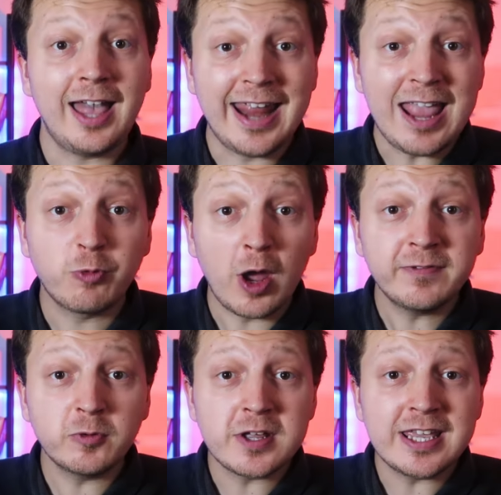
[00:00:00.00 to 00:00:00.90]
And hey,
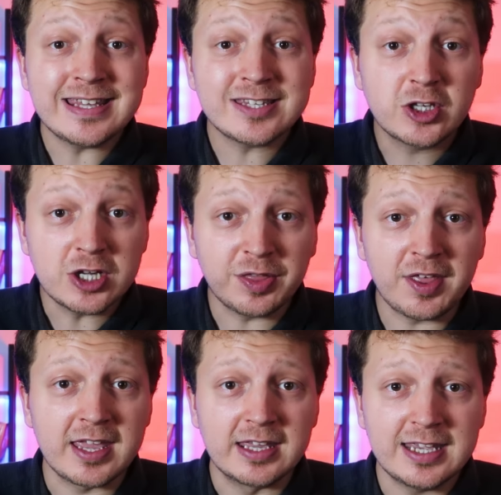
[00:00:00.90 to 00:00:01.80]
rivalry is a good
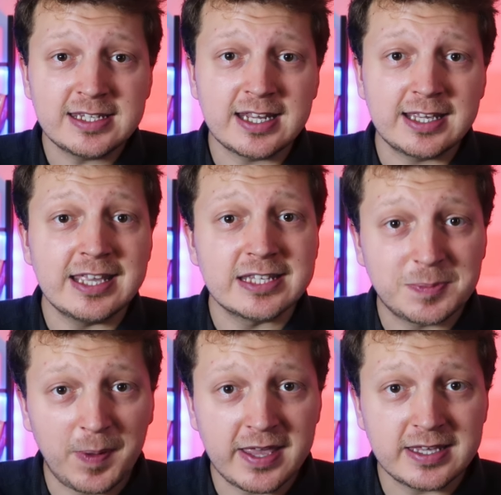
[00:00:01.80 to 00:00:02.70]
thing, isn't it? It
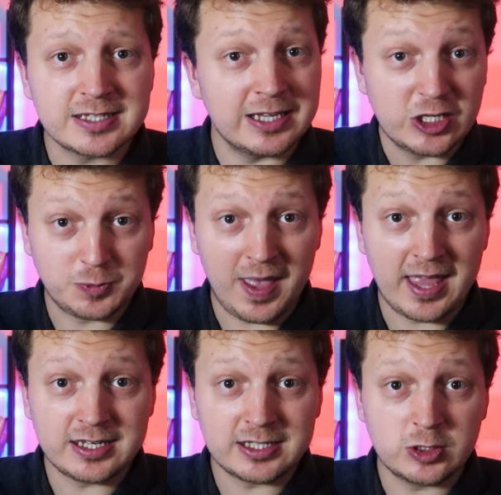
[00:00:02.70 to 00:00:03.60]
inspires each
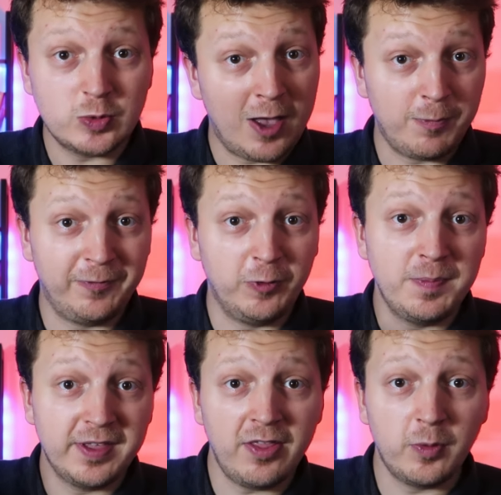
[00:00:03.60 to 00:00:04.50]
band to
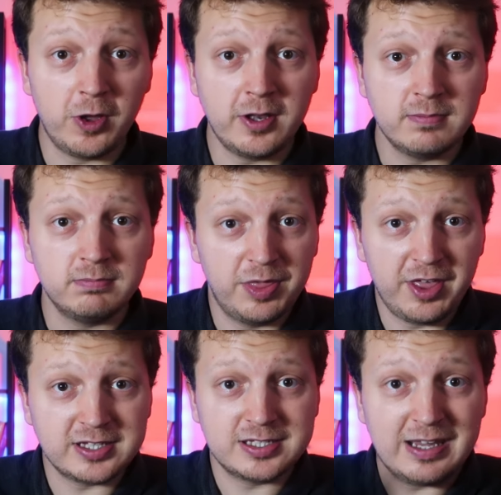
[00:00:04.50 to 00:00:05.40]
outperform the other one,
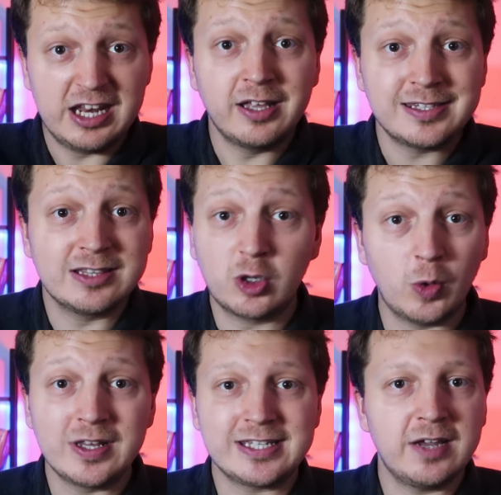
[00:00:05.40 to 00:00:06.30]
thus enhancing the
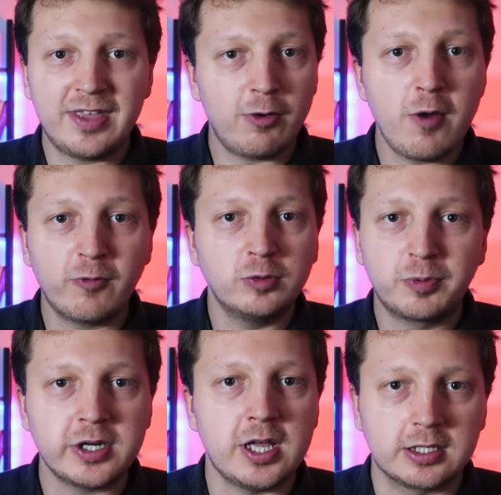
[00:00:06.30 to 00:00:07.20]
quality of their overall
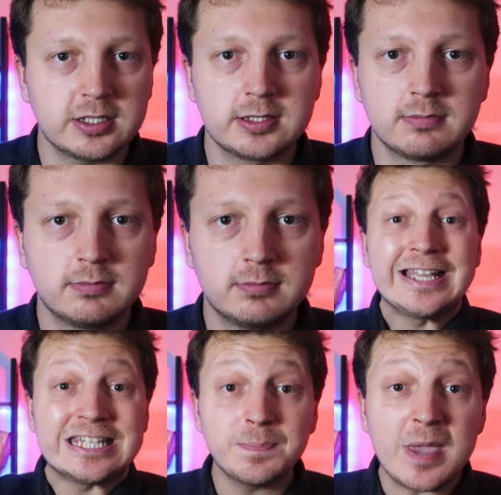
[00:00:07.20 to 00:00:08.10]
products.
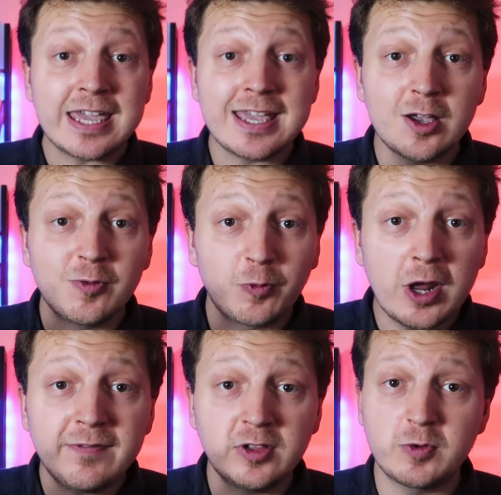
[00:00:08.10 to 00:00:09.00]
Speaking of
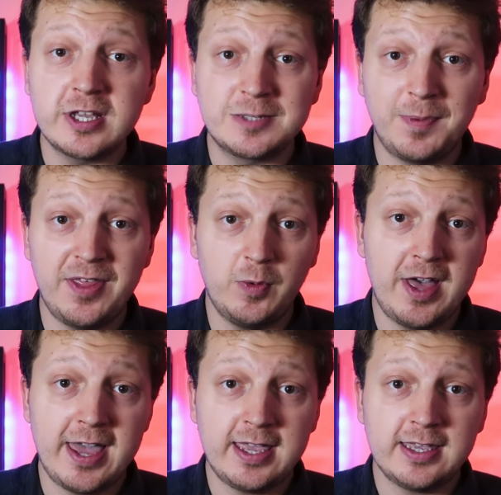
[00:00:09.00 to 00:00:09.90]
rivalries, by the
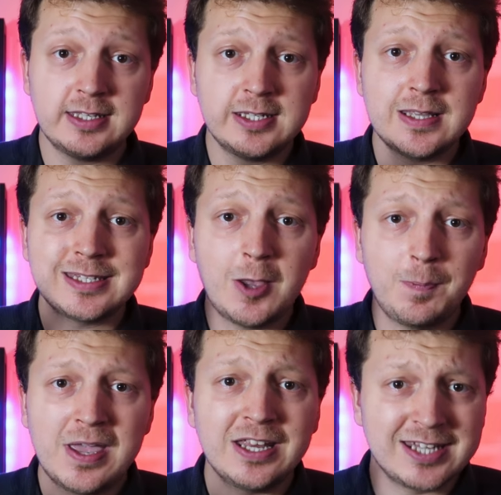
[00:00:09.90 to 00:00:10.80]
way, it turns
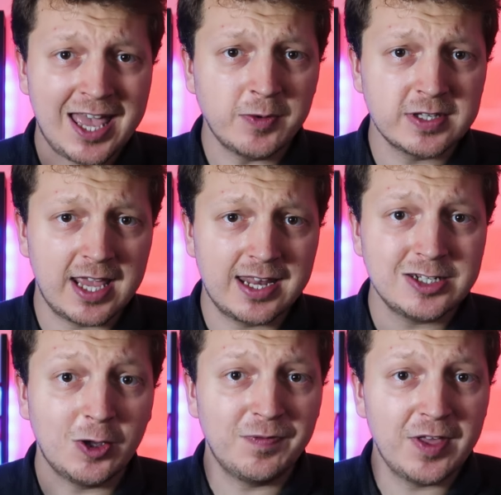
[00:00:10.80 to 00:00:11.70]
out Pete
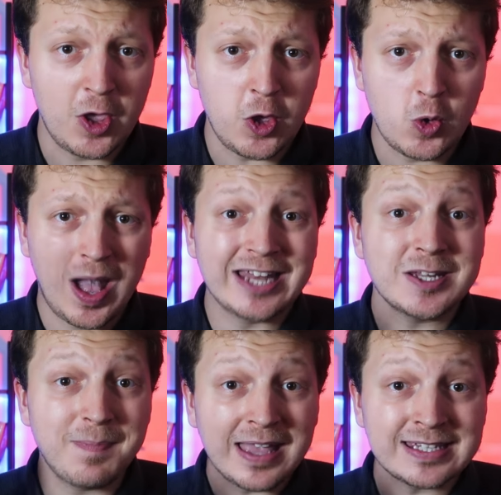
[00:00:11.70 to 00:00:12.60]
Townshend of The Who
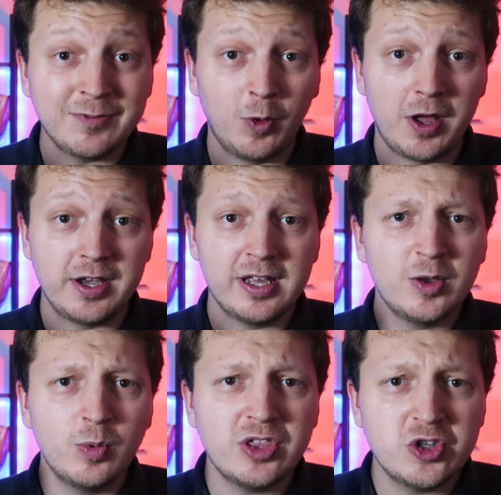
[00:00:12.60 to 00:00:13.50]
had a massive one
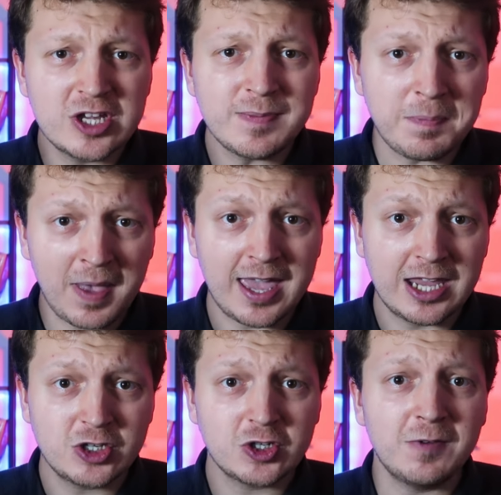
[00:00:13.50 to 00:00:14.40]
with Jimmy
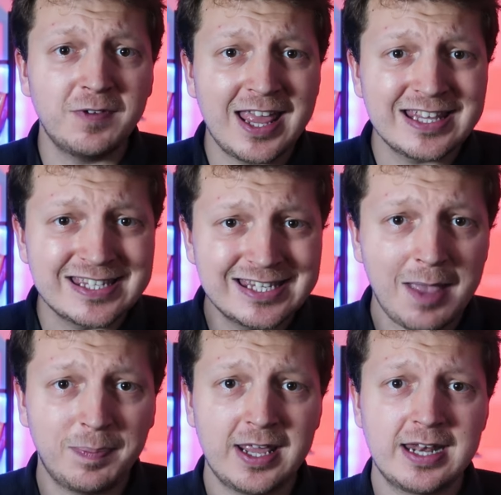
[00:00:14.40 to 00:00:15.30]
Page of Led
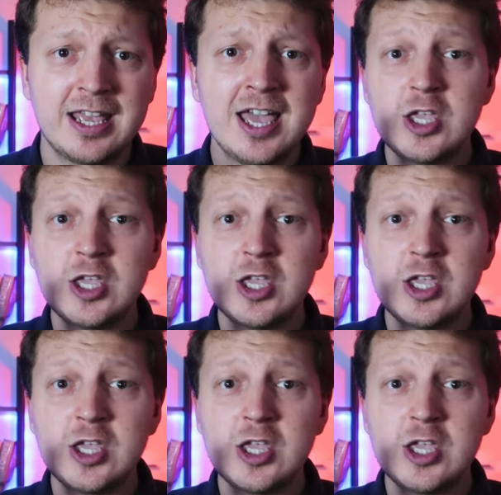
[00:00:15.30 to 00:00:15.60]
Zeppelin.